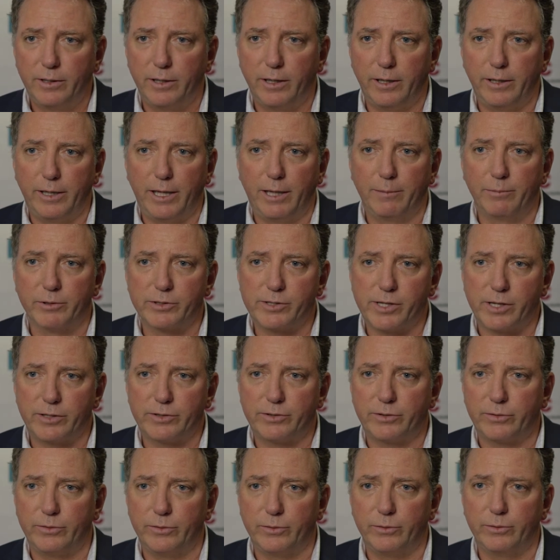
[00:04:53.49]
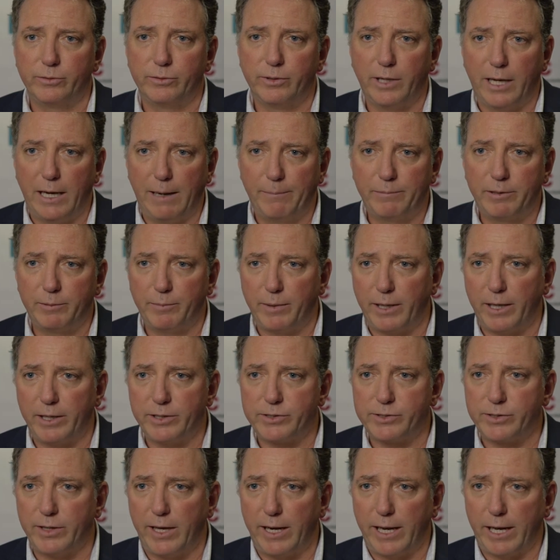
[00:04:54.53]
enables us to
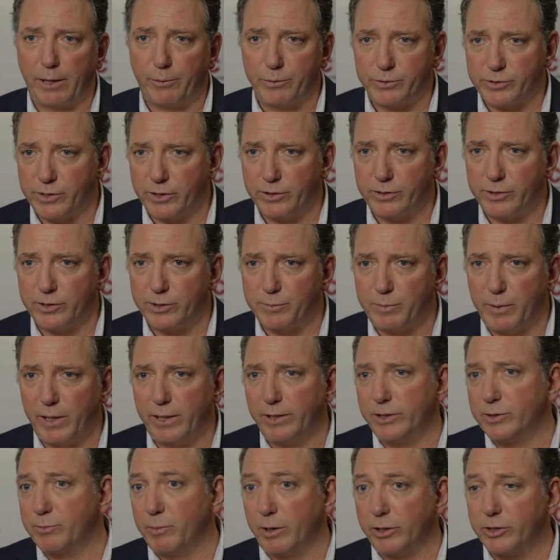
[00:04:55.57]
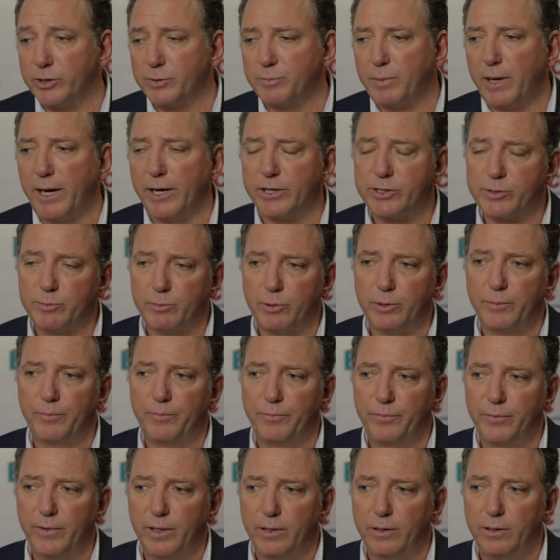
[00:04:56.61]
optimize that acquisition spend as much as possible.